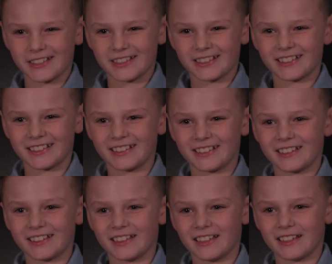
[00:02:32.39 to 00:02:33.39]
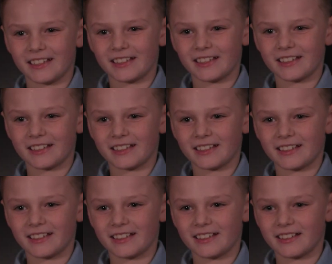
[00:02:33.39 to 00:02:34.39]
My name is Louis Berlinger,
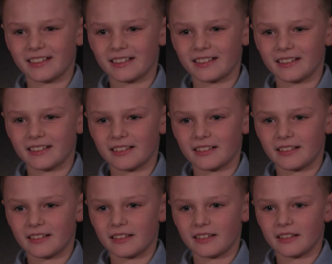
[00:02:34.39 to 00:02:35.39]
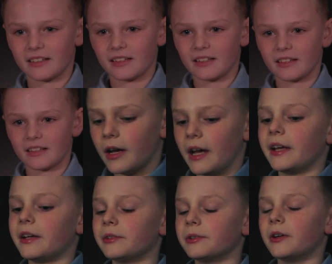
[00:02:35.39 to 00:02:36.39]
and I am 10 years old. Uh, well,
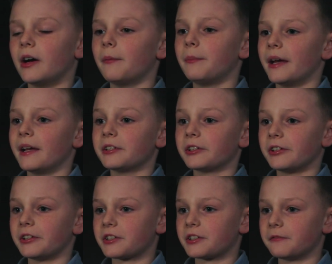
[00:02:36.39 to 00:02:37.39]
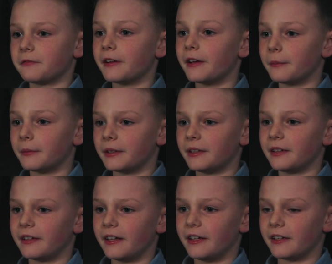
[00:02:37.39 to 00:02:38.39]
I grew up as a Christian
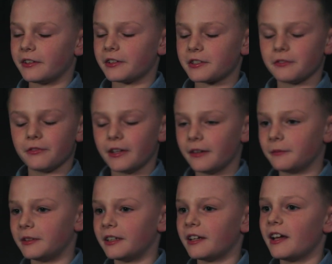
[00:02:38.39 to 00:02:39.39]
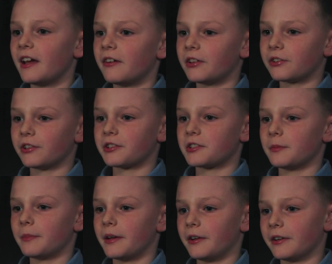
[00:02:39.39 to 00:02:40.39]
family, in a Christian family with
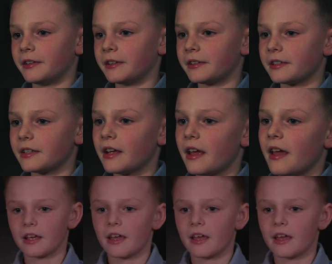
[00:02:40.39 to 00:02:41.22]
Christian parents.